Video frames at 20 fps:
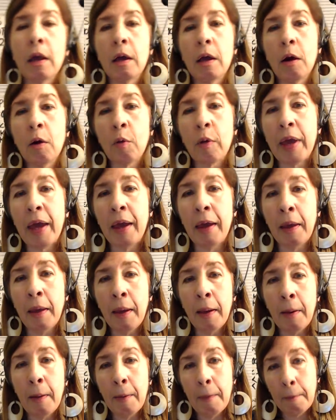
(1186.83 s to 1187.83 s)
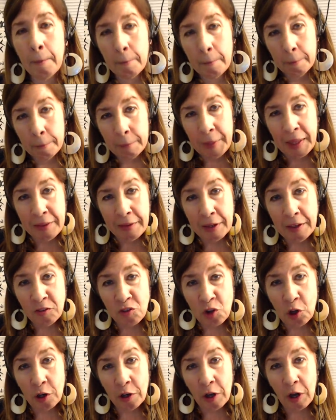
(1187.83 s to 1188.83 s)
okay, that thing's
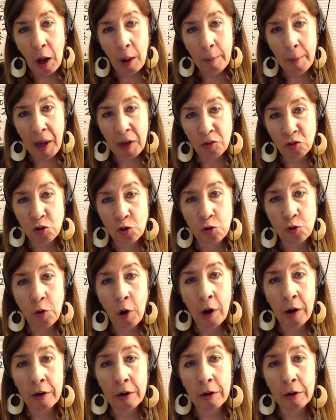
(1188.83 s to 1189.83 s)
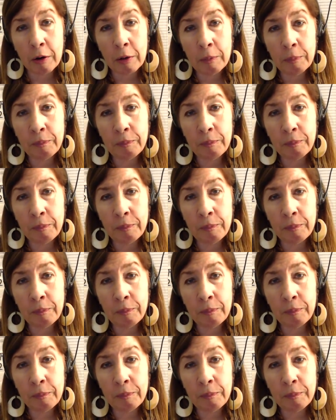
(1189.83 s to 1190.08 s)
gonna come out stronger.